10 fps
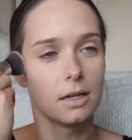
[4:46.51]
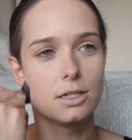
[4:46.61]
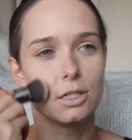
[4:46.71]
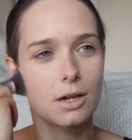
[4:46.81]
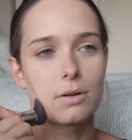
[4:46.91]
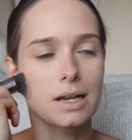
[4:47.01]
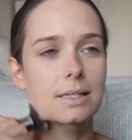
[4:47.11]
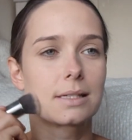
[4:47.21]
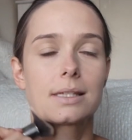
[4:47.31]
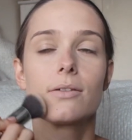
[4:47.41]
You don't
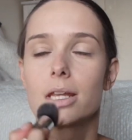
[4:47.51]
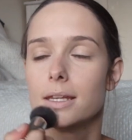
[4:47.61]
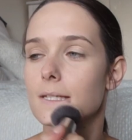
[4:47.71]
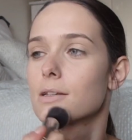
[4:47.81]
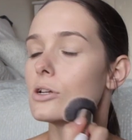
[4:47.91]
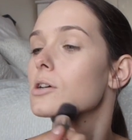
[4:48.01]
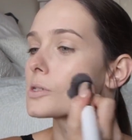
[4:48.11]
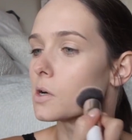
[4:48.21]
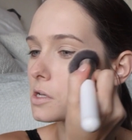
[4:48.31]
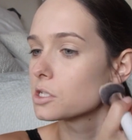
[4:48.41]
necessarily need to look.
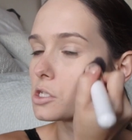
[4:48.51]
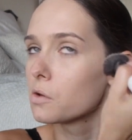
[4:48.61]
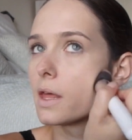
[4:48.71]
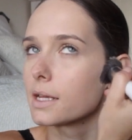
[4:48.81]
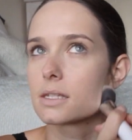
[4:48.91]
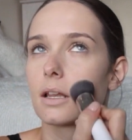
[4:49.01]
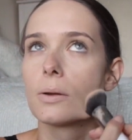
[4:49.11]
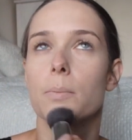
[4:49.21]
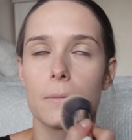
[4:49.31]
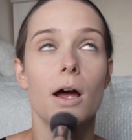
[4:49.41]
As long as you do this
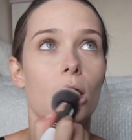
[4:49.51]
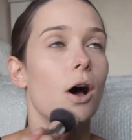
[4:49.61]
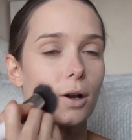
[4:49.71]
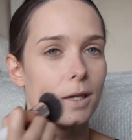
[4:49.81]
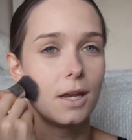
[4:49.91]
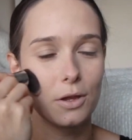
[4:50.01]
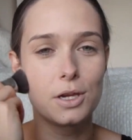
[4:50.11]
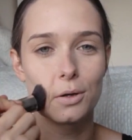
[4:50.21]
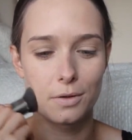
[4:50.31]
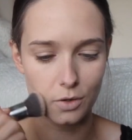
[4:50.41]
a lot, you know
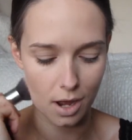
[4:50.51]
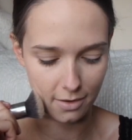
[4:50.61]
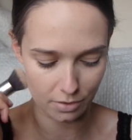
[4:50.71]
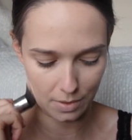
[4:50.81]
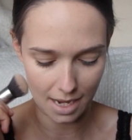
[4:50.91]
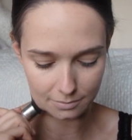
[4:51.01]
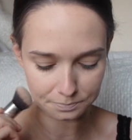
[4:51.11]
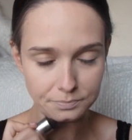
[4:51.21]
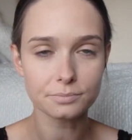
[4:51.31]
you're going to have got everywhere.